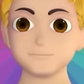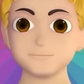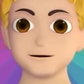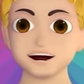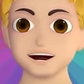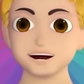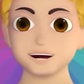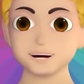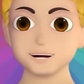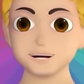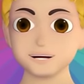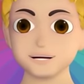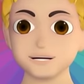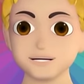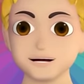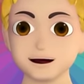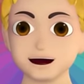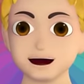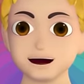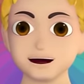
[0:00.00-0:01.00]
Here are some
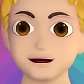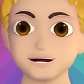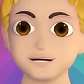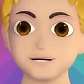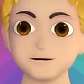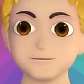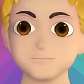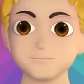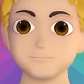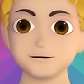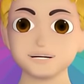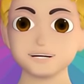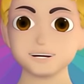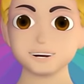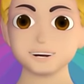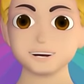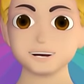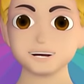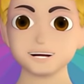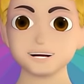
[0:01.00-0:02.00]
words that
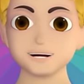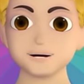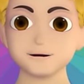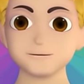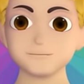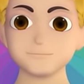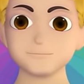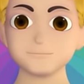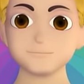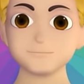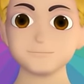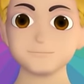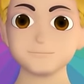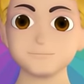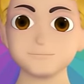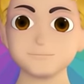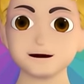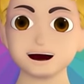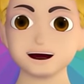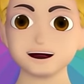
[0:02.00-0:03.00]
begin
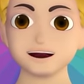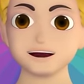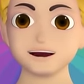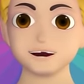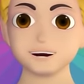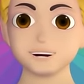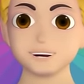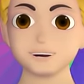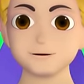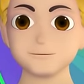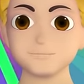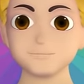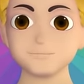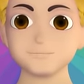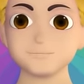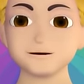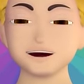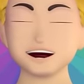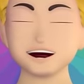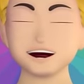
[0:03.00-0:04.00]
with the letter
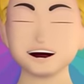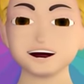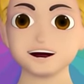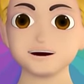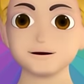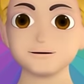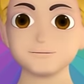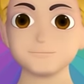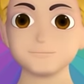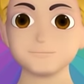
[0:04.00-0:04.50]
A.